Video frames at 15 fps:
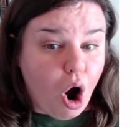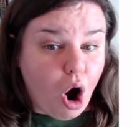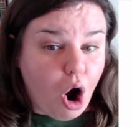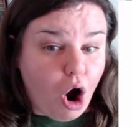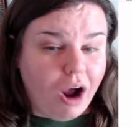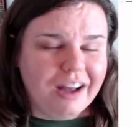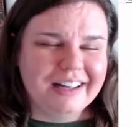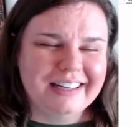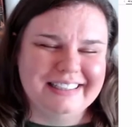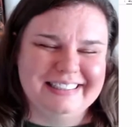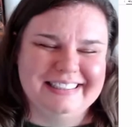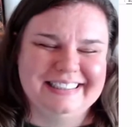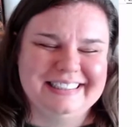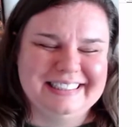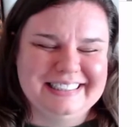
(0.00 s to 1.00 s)
I
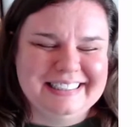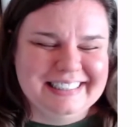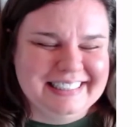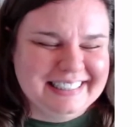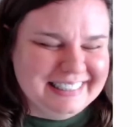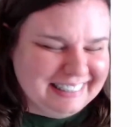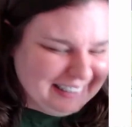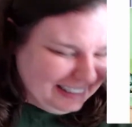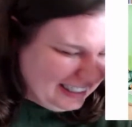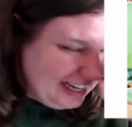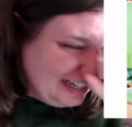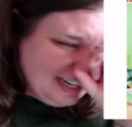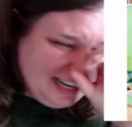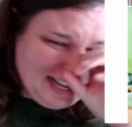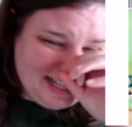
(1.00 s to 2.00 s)

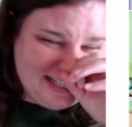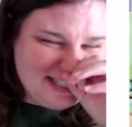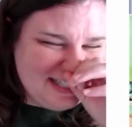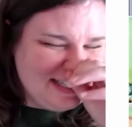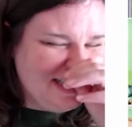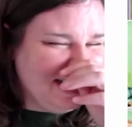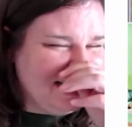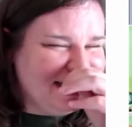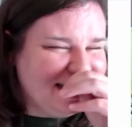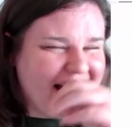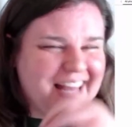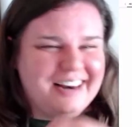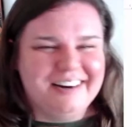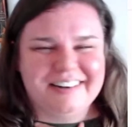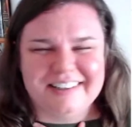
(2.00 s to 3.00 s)
didn't see
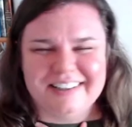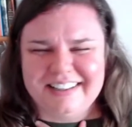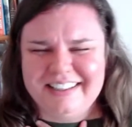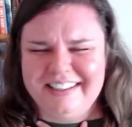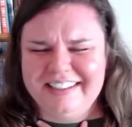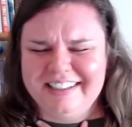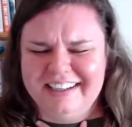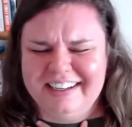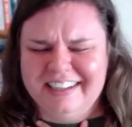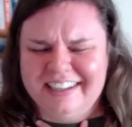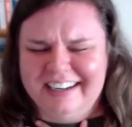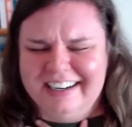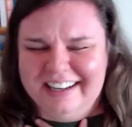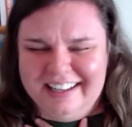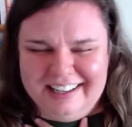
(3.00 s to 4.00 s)
that earlier
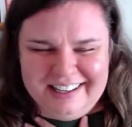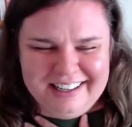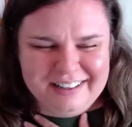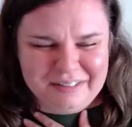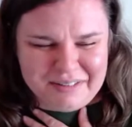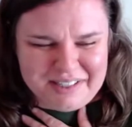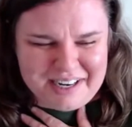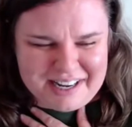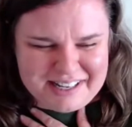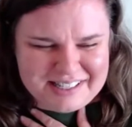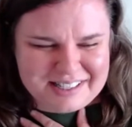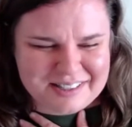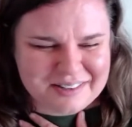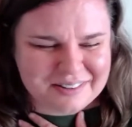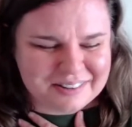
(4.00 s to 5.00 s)
when I
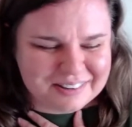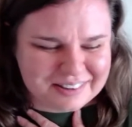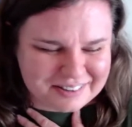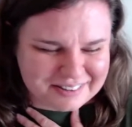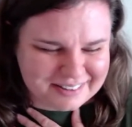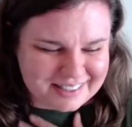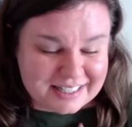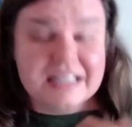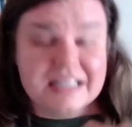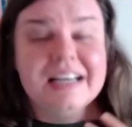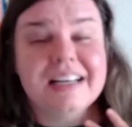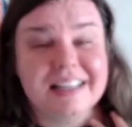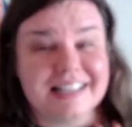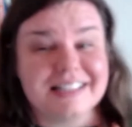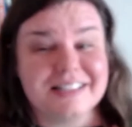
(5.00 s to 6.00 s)
scrolled through these.
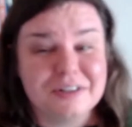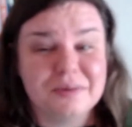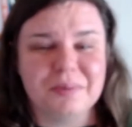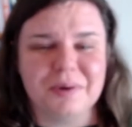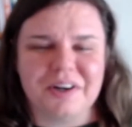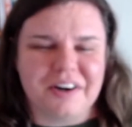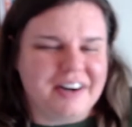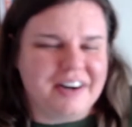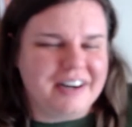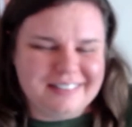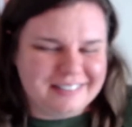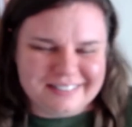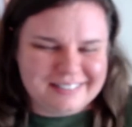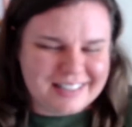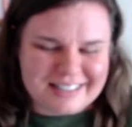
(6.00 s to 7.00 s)
That's super green.
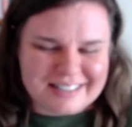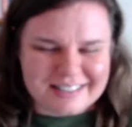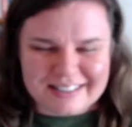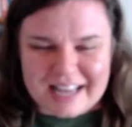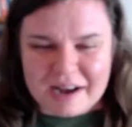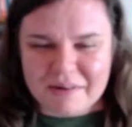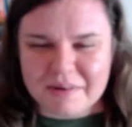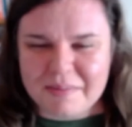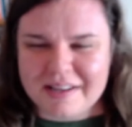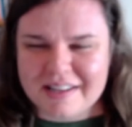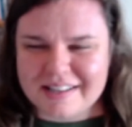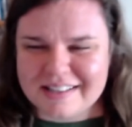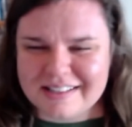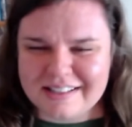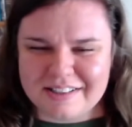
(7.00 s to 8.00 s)
That would be
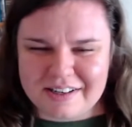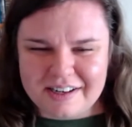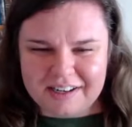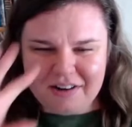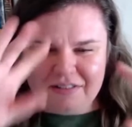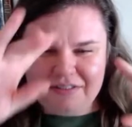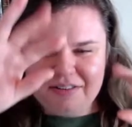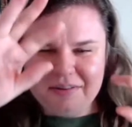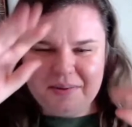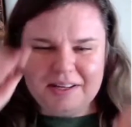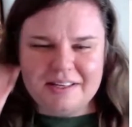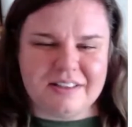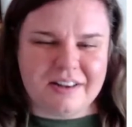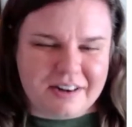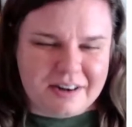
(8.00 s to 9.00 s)
a straight no for me.
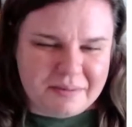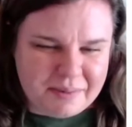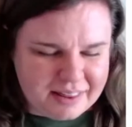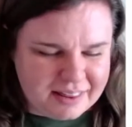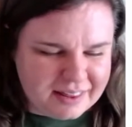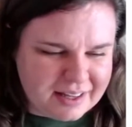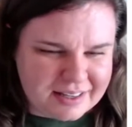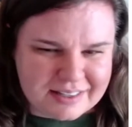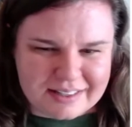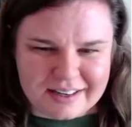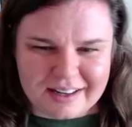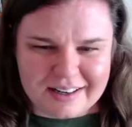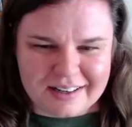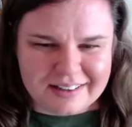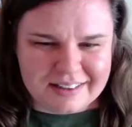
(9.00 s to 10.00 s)
Sorry, my thing's
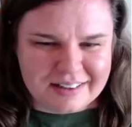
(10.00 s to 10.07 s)
not.